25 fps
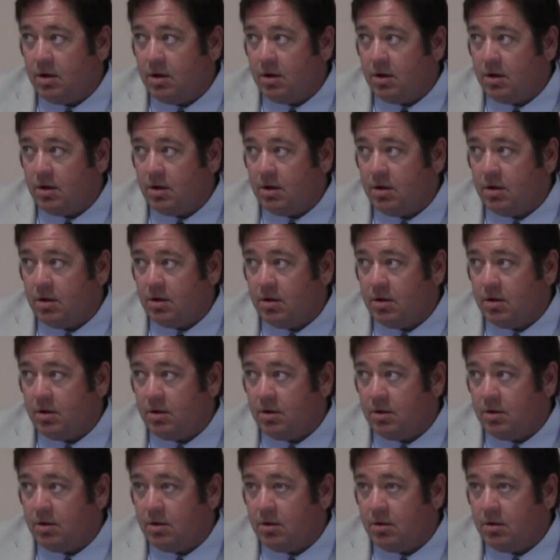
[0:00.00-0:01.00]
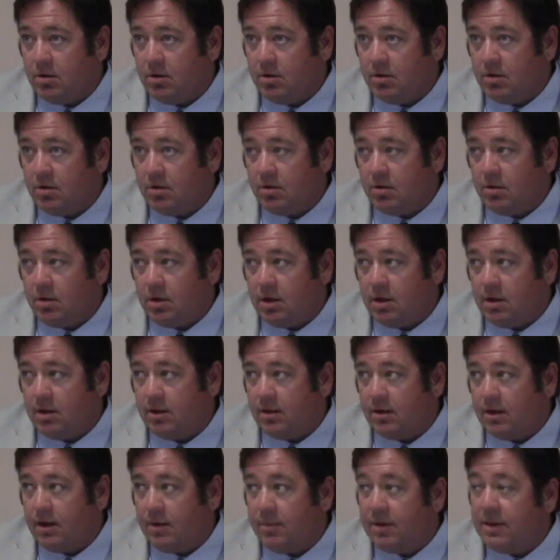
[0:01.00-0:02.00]
Robert's rules Well,
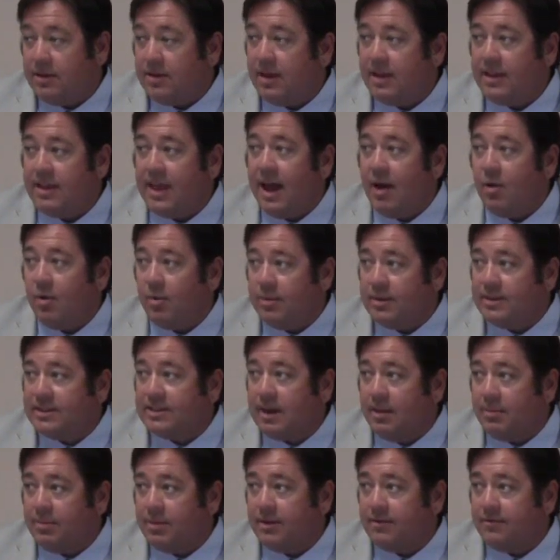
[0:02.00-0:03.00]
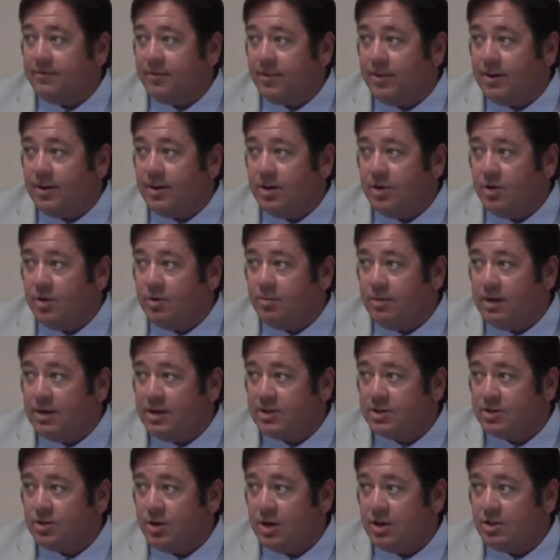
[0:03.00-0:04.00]
I mean, then that will be something for the new
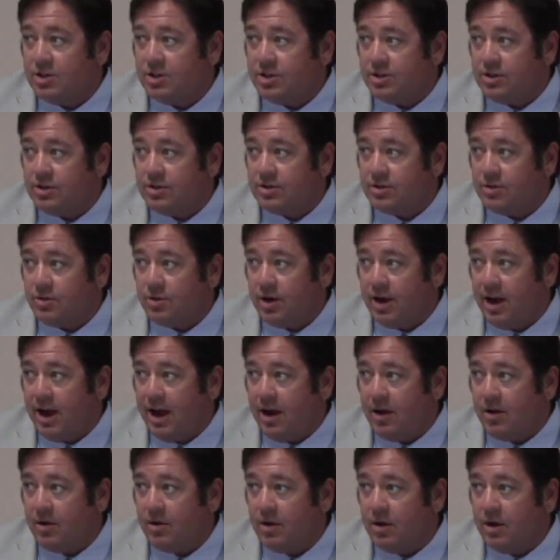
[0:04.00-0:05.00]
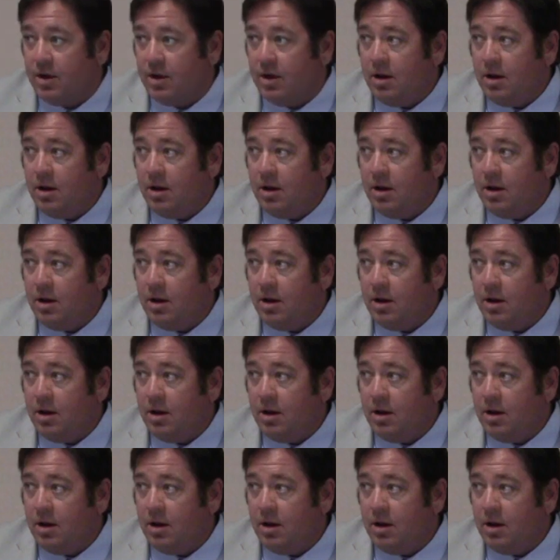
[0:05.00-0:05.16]
administration to sort out,